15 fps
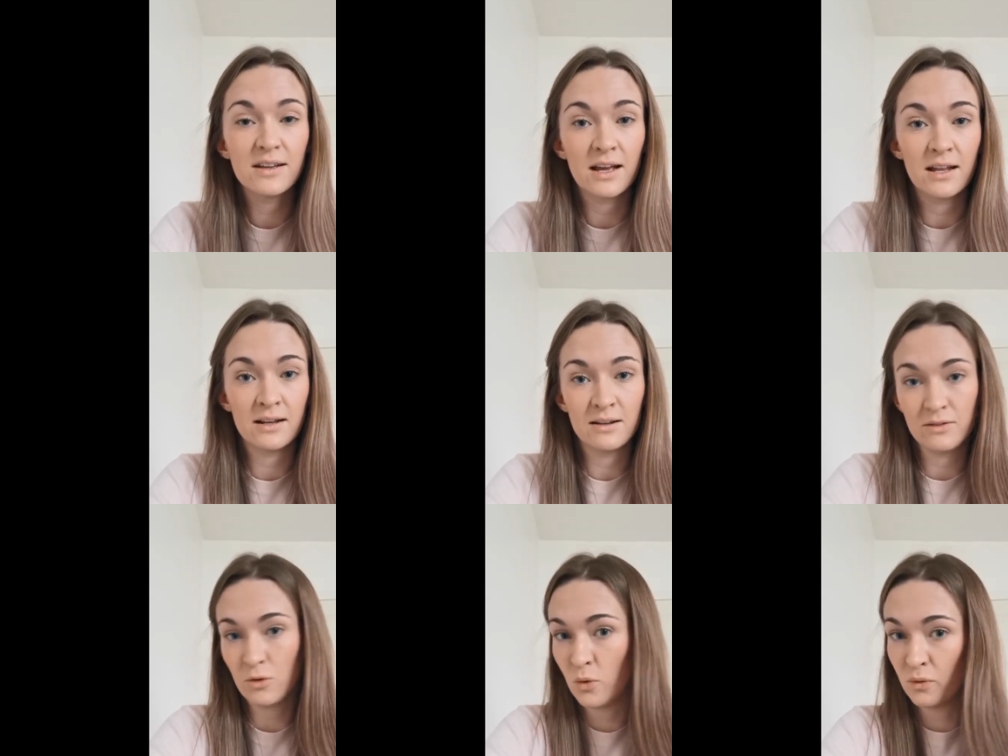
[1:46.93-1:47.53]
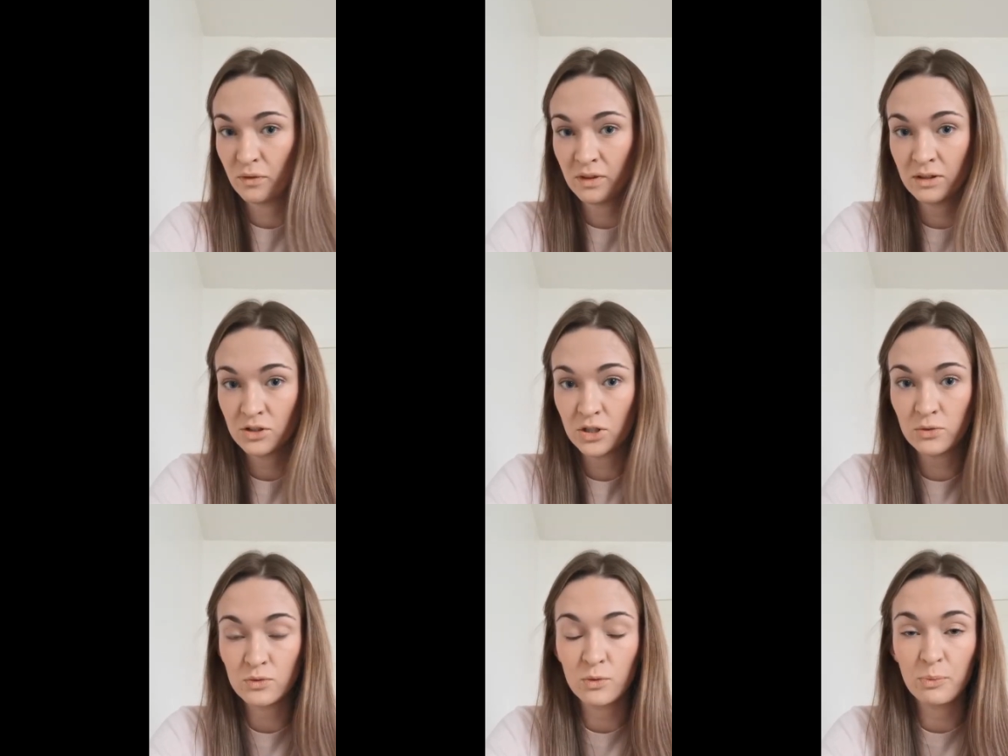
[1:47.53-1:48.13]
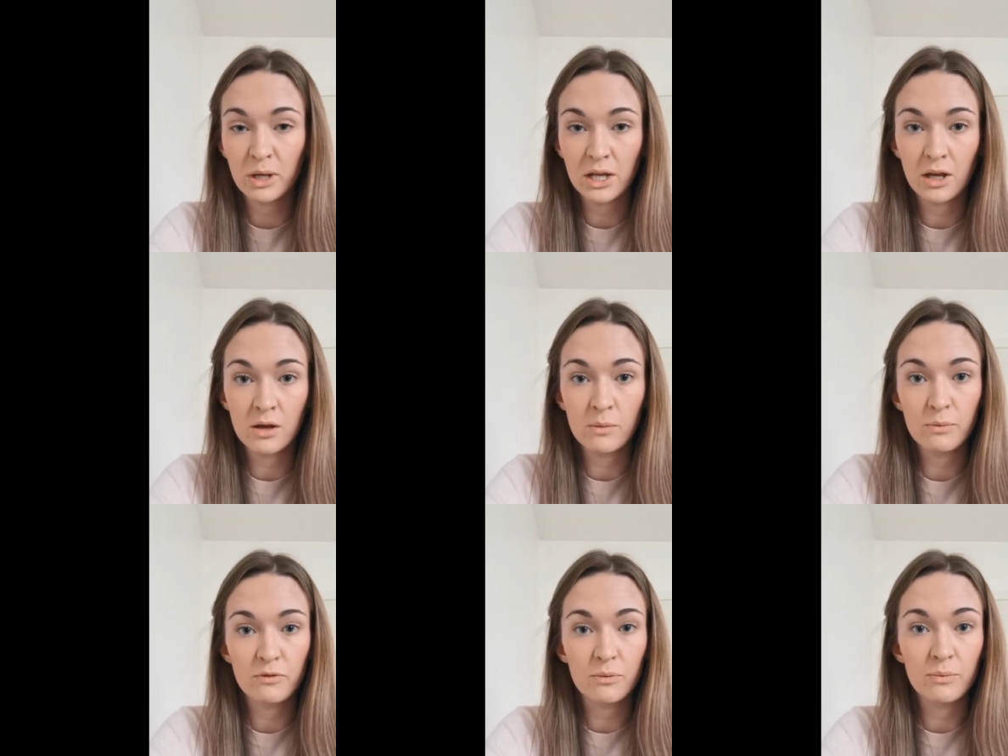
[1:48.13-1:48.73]
and hopefully the children will pick it
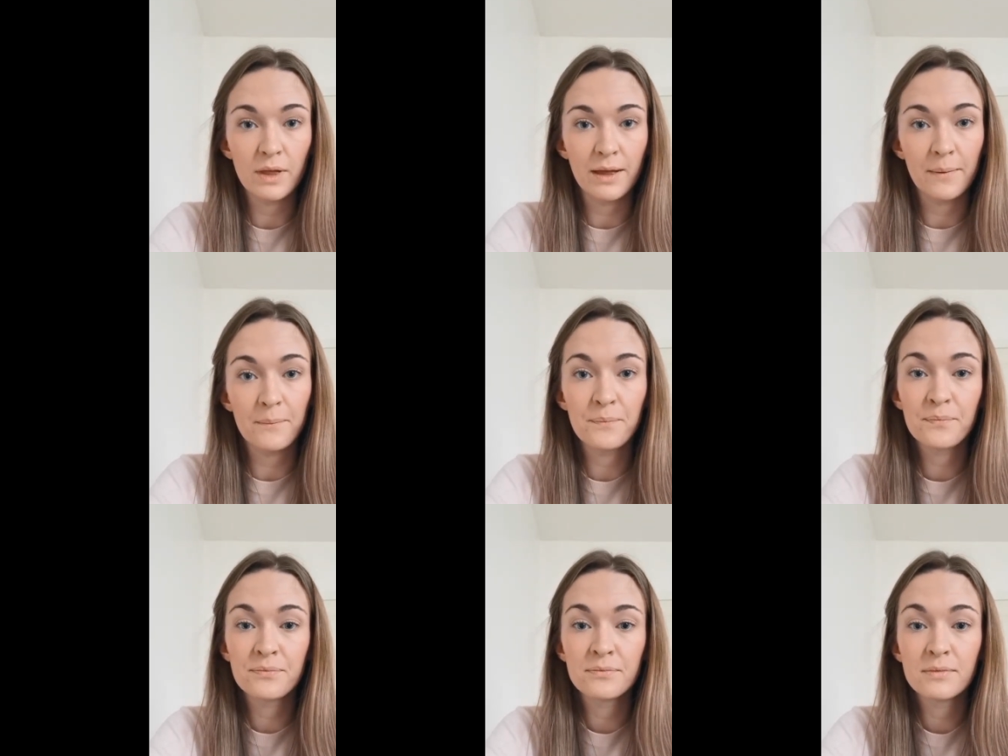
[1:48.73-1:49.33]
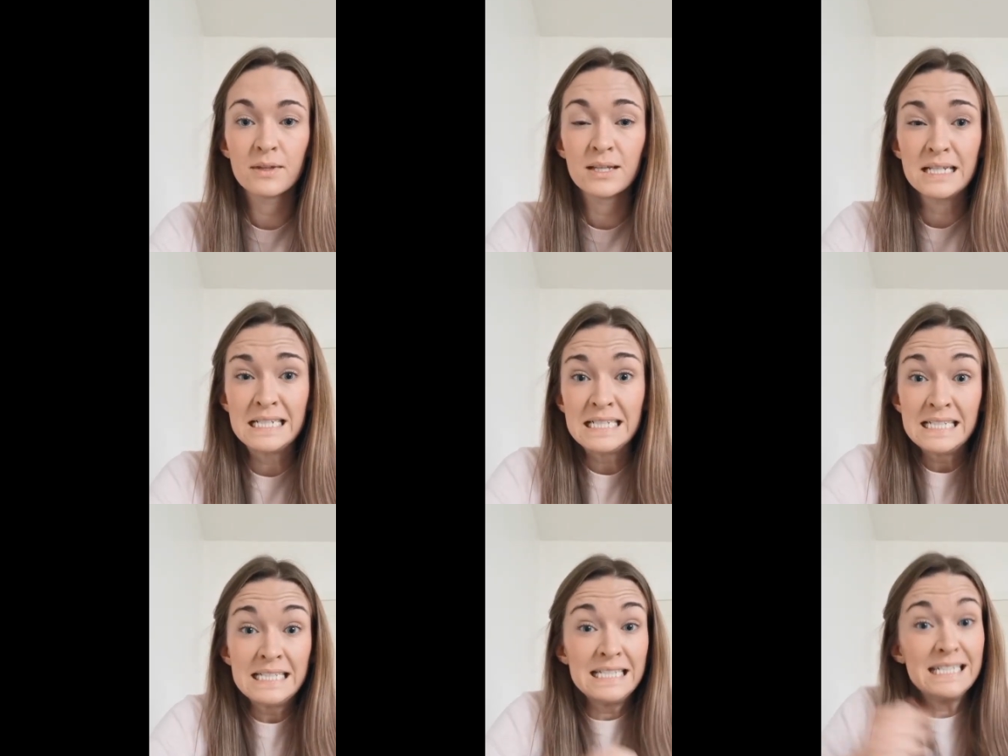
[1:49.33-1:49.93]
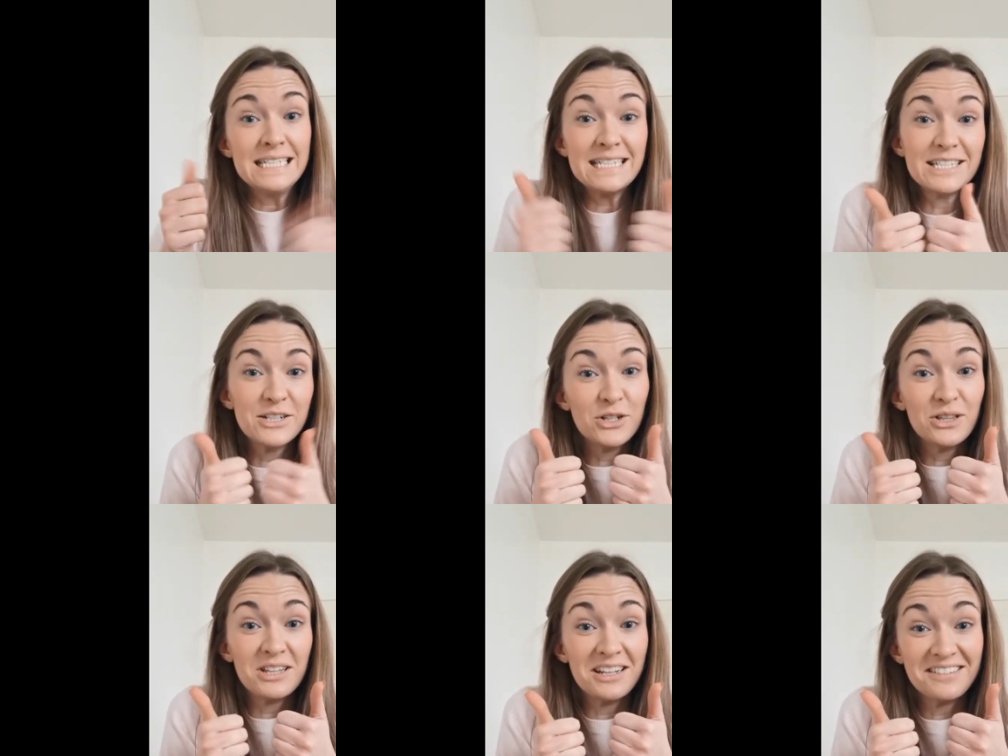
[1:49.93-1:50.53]
up from that.
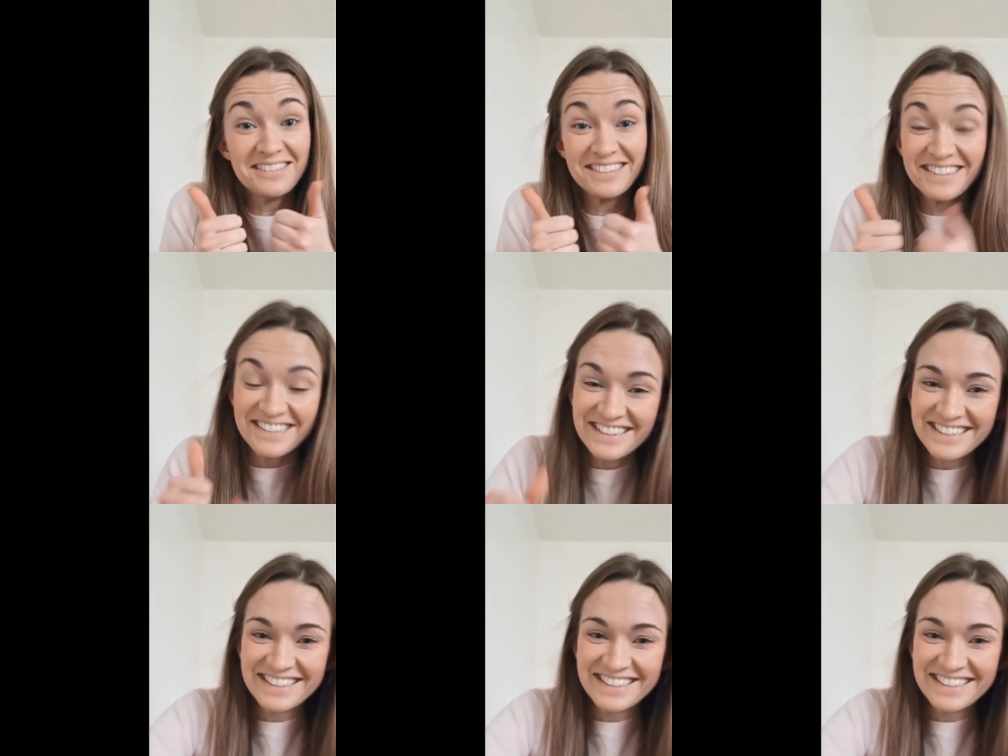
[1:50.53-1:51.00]
Good luck.